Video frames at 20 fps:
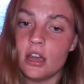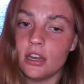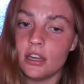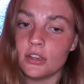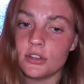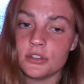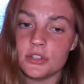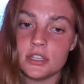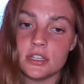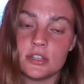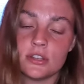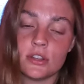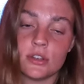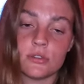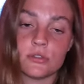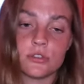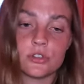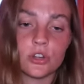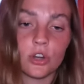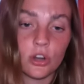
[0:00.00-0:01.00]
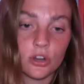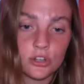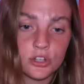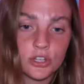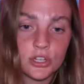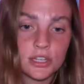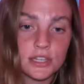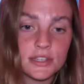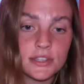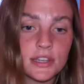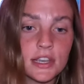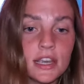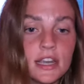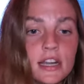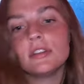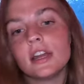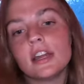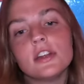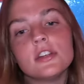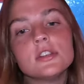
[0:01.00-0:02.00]
not guilty to those charges.
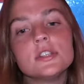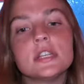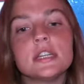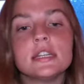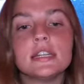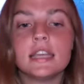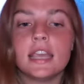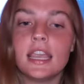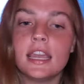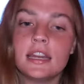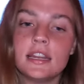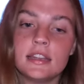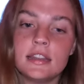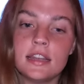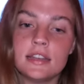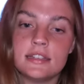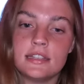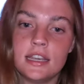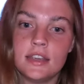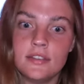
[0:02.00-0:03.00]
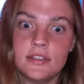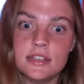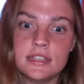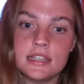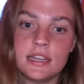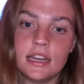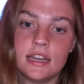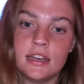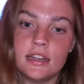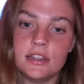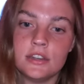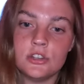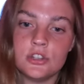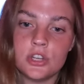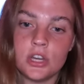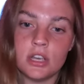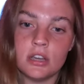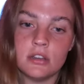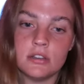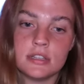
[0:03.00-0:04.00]
Records indicated that David stayed in
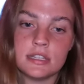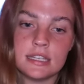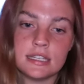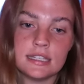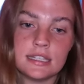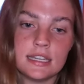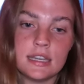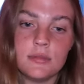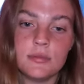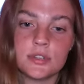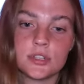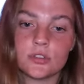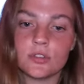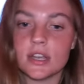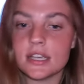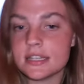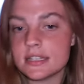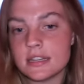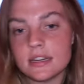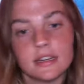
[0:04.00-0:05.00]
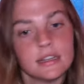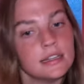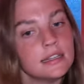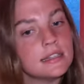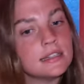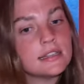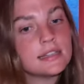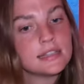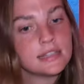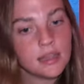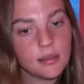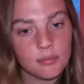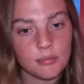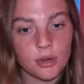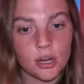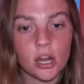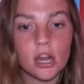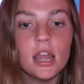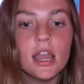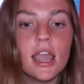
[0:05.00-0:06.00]
jail since he was arrested in
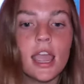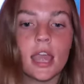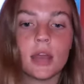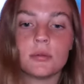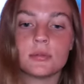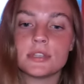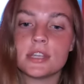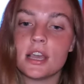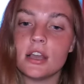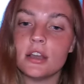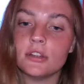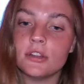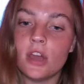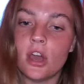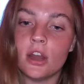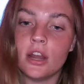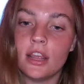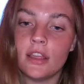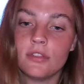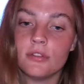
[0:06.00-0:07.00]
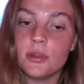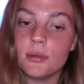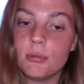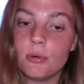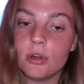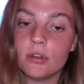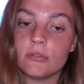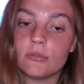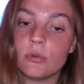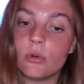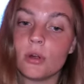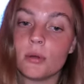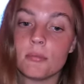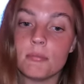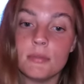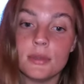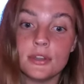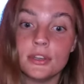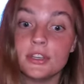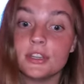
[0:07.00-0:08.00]
December and was held on a
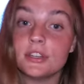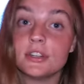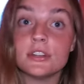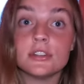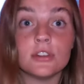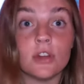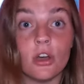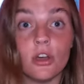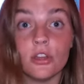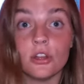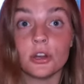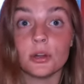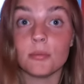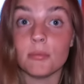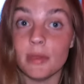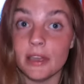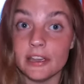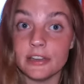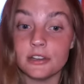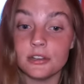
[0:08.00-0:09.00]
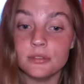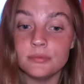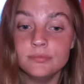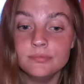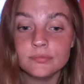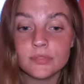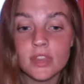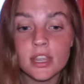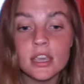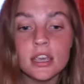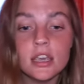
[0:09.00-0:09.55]
$3.4 million bail.